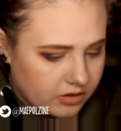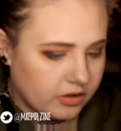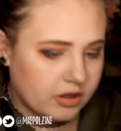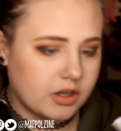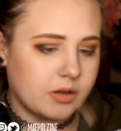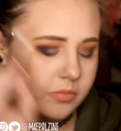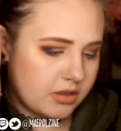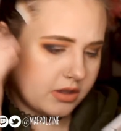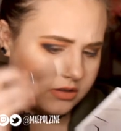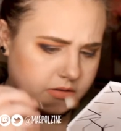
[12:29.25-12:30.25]
Grab
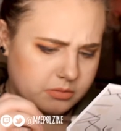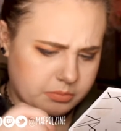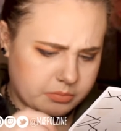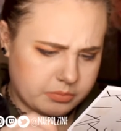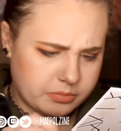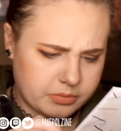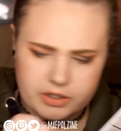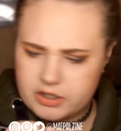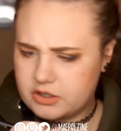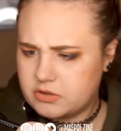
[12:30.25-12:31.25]
this
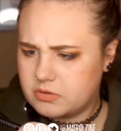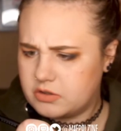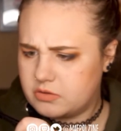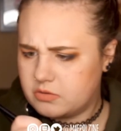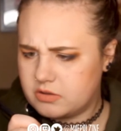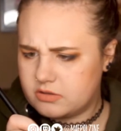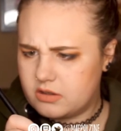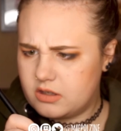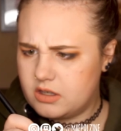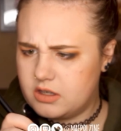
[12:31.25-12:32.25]
brush, which was
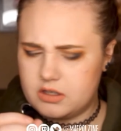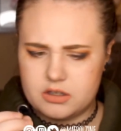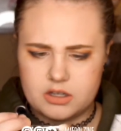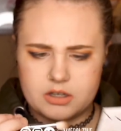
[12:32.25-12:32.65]
the M3